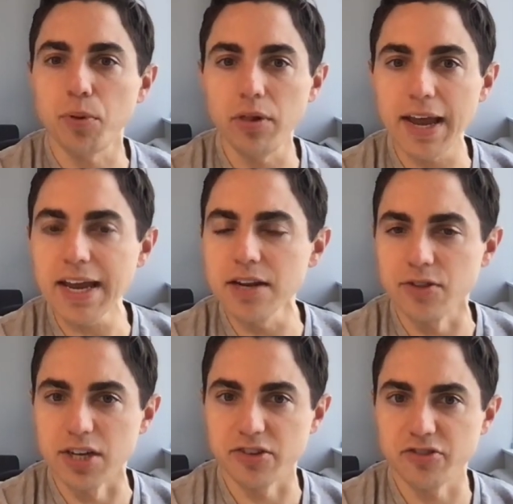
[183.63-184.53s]
played in
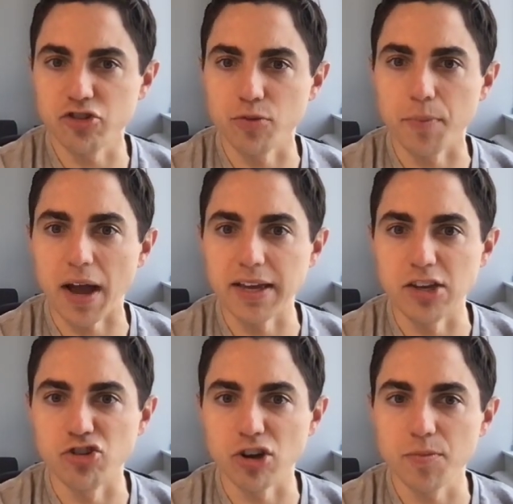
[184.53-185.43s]
the decision by
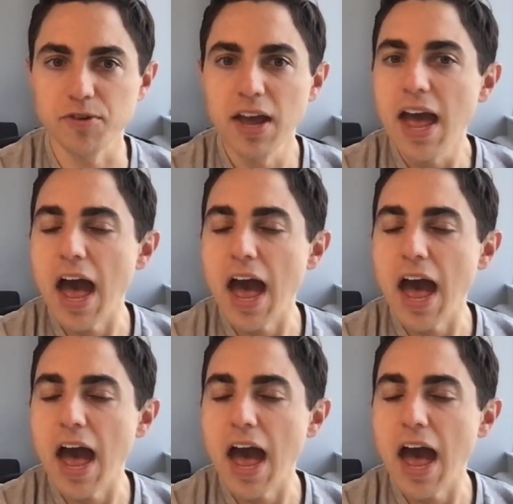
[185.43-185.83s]
Egypt